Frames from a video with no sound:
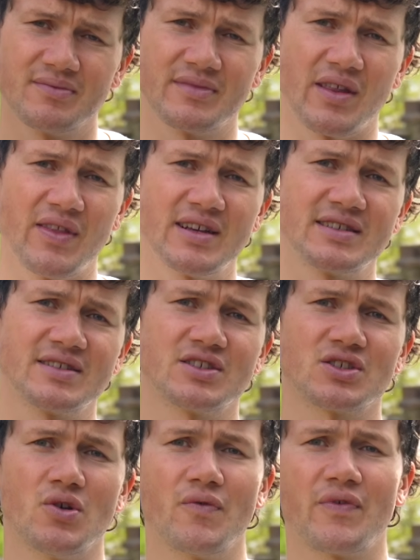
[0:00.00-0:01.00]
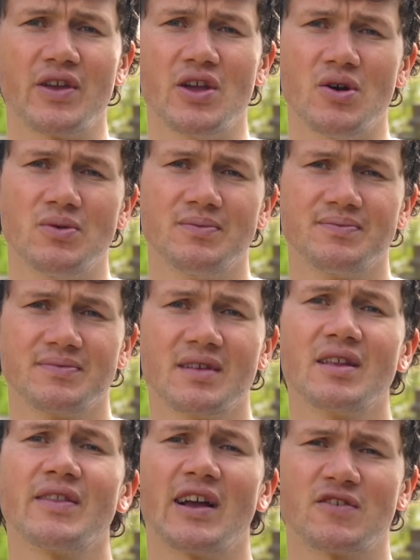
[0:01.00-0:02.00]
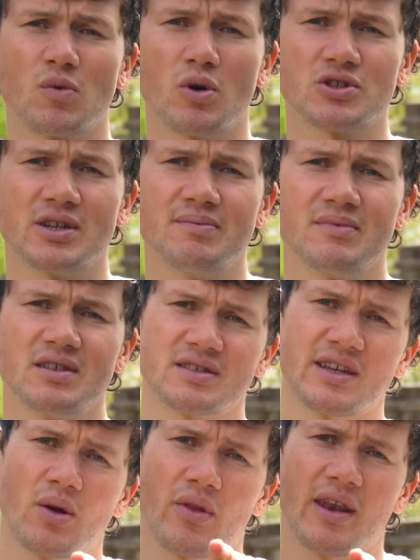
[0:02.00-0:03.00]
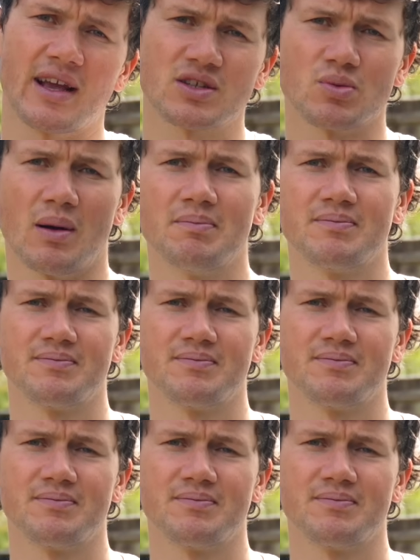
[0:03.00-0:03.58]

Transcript: then this is the suit for you. Thanks for watching. See you on the next one.